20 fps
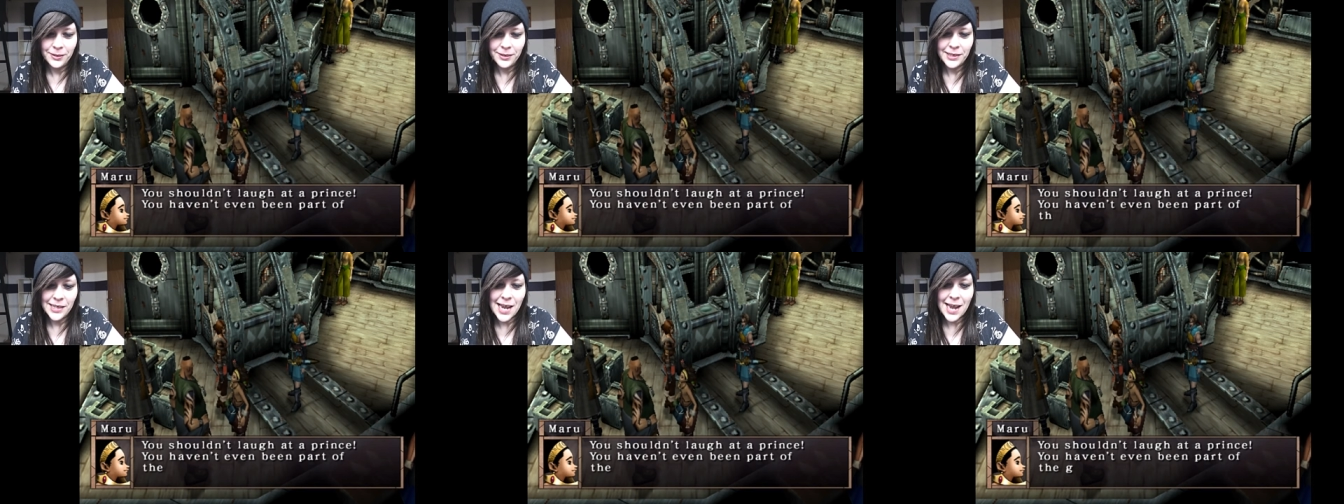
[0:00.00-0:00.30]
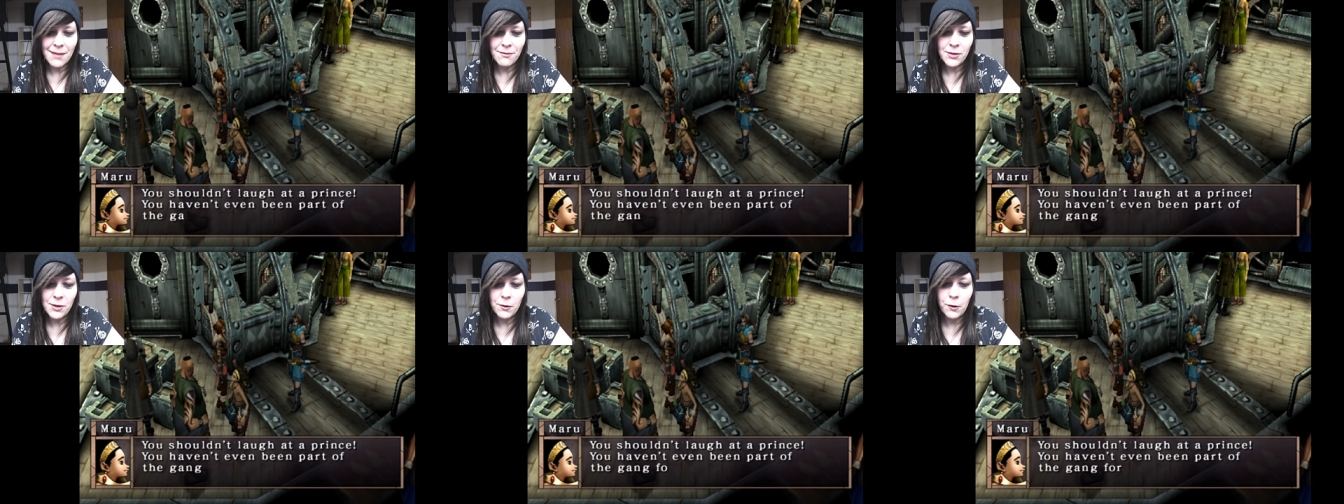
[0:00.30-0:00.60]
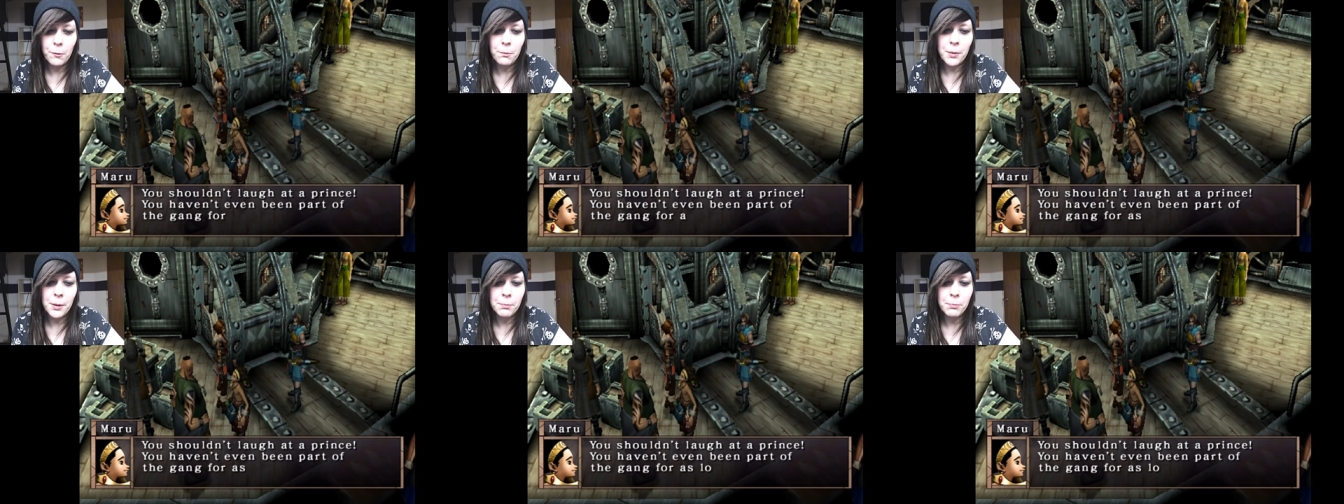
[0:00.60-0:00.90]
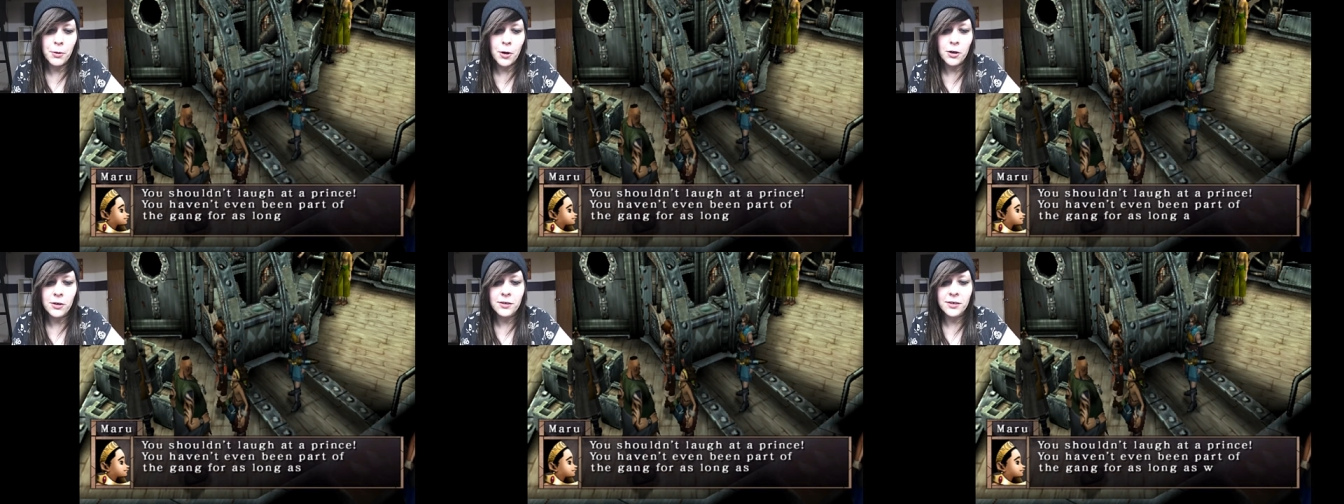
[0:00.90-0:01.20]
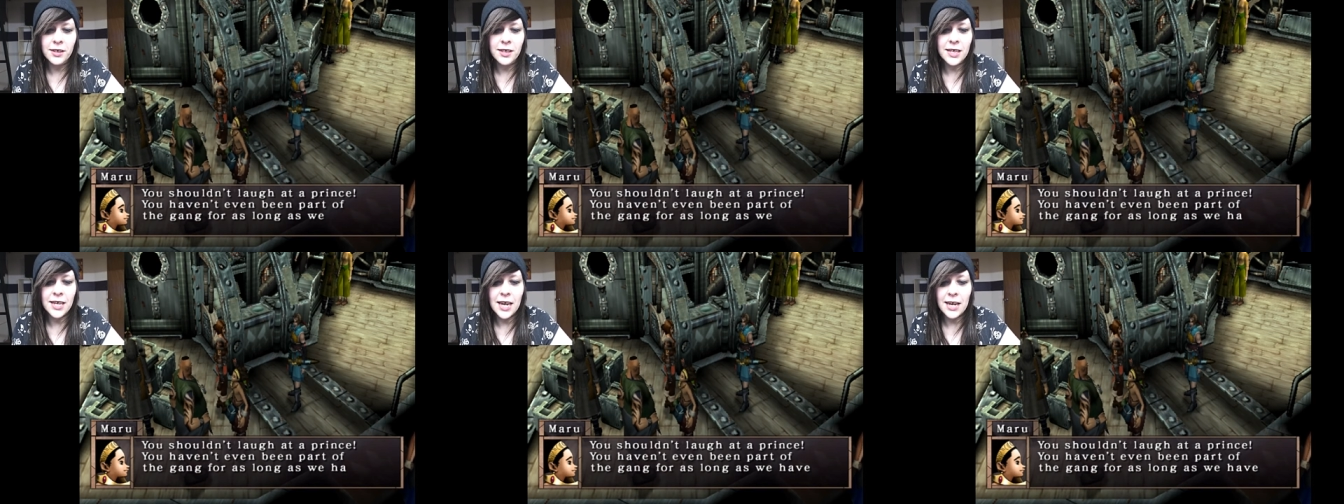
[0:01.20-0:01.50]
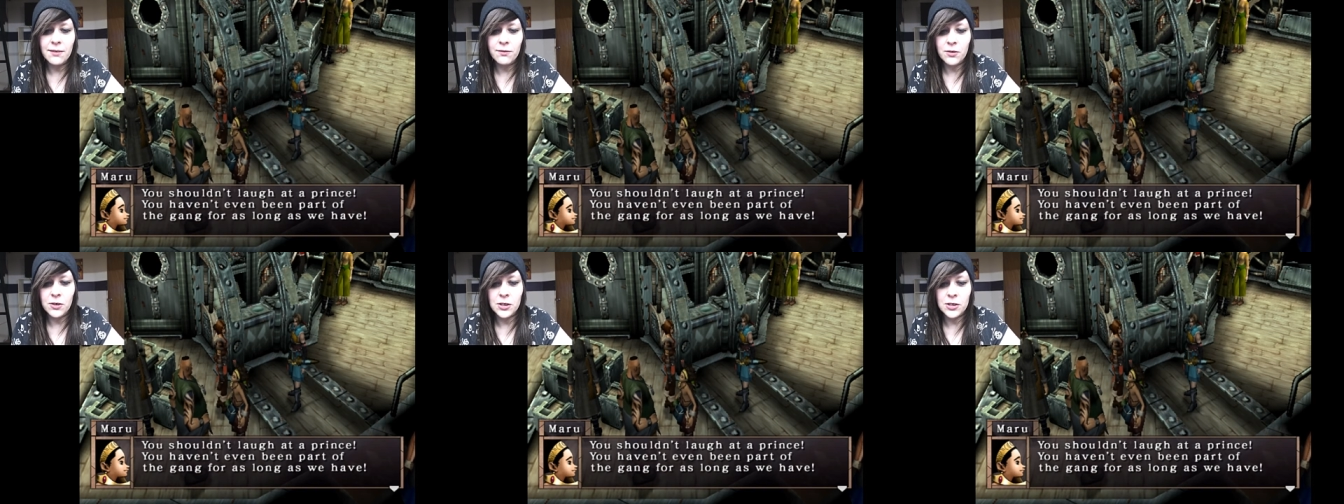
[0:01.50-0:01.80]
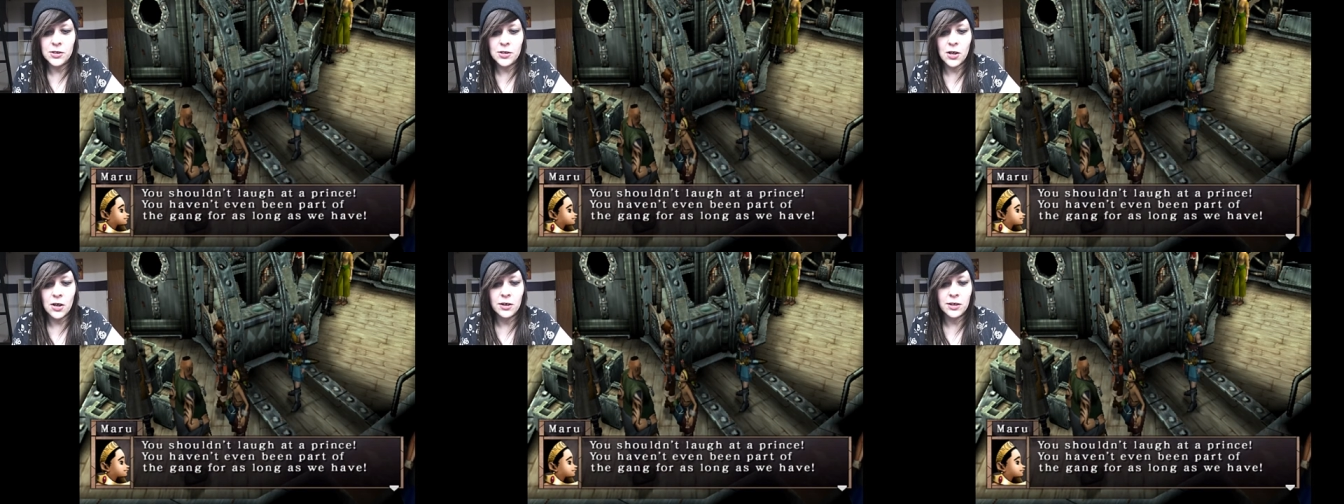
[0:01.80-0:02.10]
You haven't even been part of the gang for
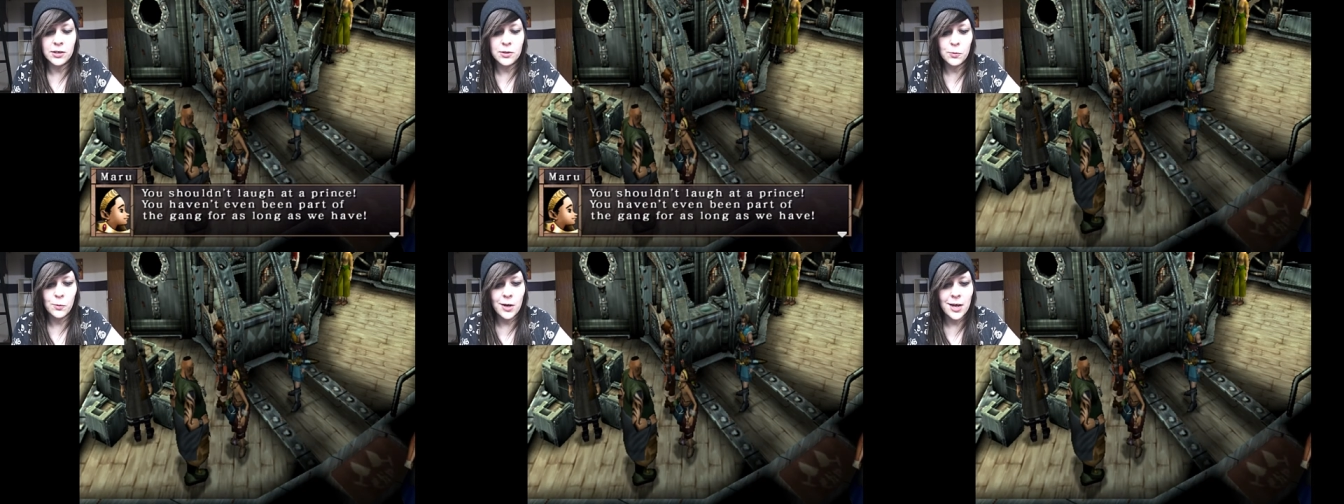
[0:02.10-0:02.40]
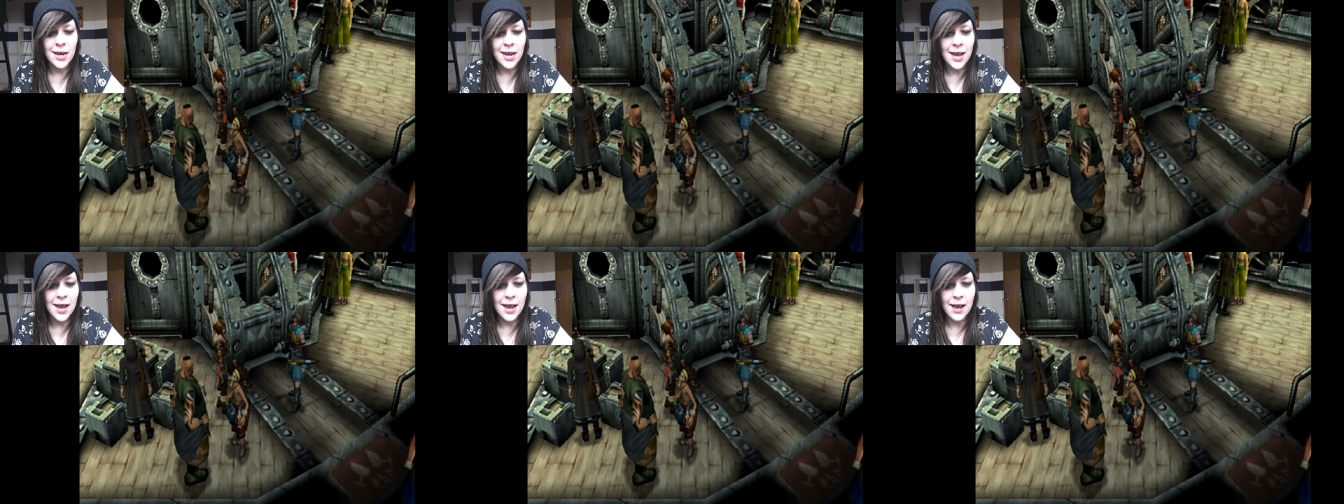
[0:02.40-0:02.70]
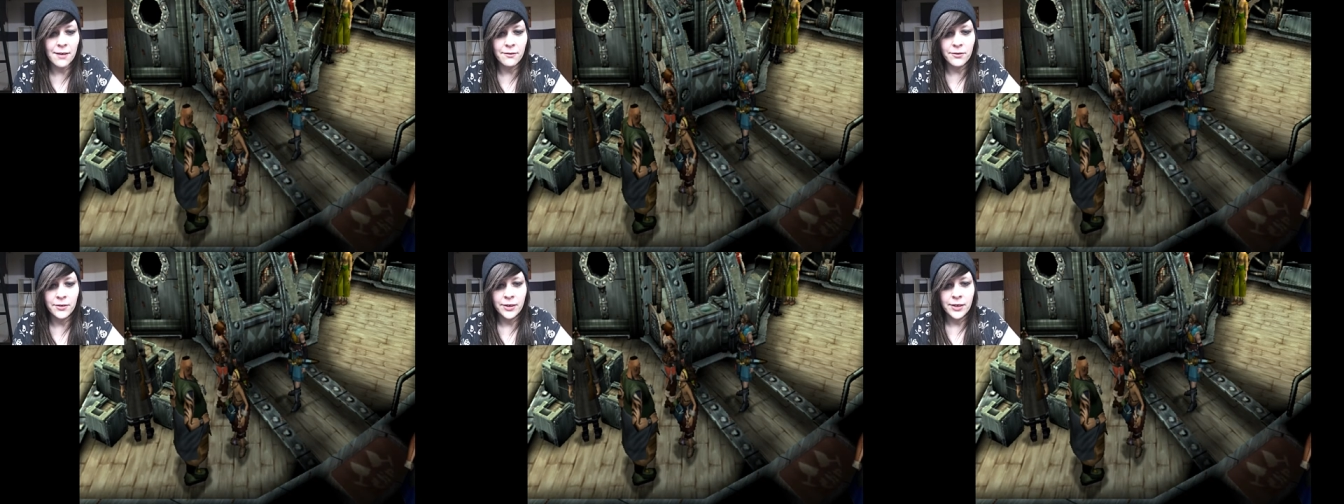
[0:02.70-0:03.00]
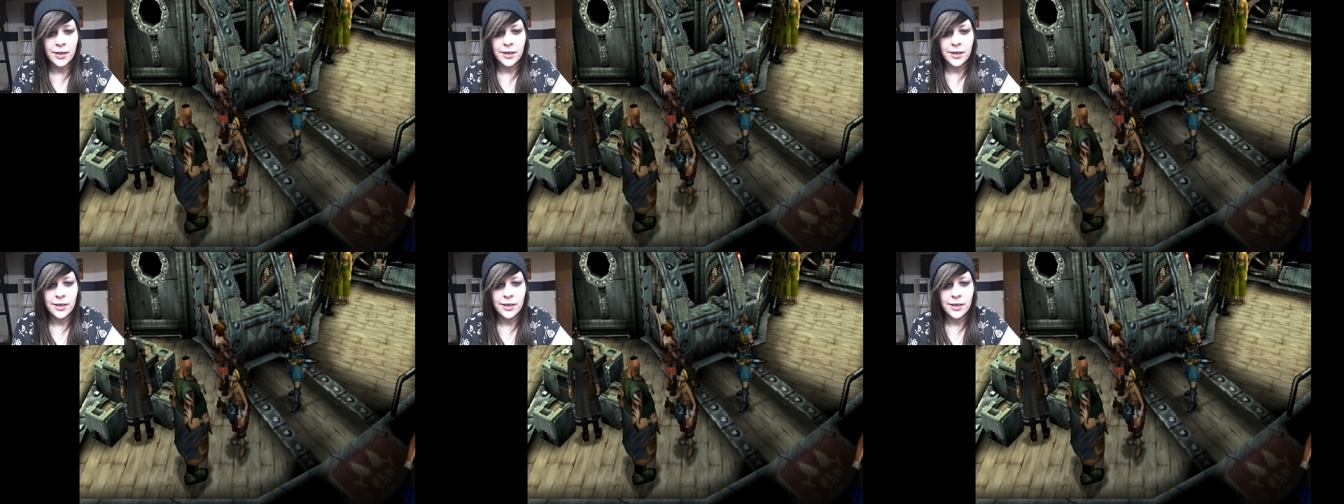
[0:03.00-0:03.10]
as long as we have.